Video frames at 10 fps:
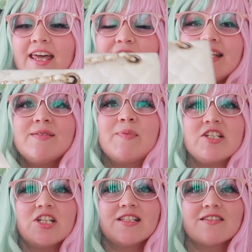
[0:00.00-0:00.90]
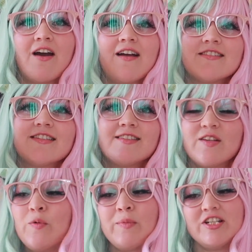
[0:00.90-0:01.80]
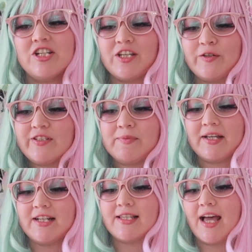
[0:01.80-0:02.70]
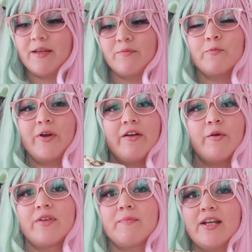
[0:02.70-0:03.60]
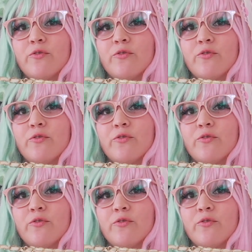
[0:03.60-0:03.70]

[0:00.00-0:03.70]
bitch has gotten so much use because I wear it with my